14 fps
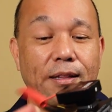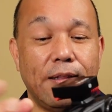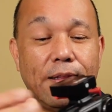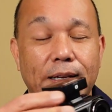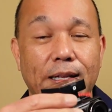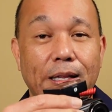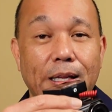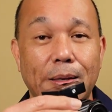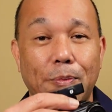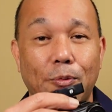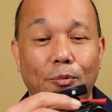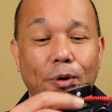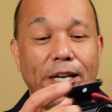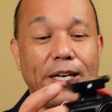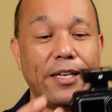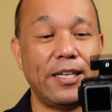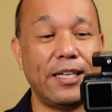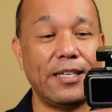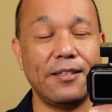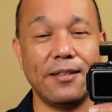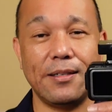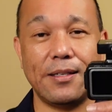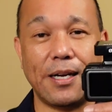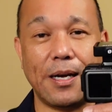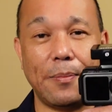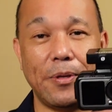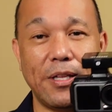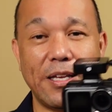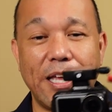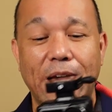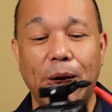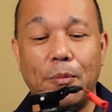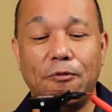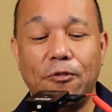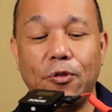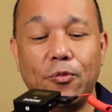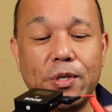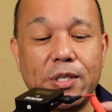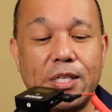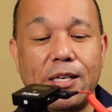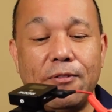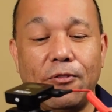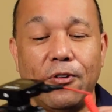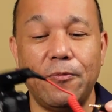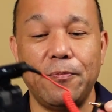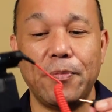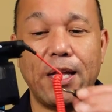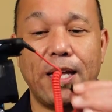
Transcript: the clip right into the top of the camera for the receiver,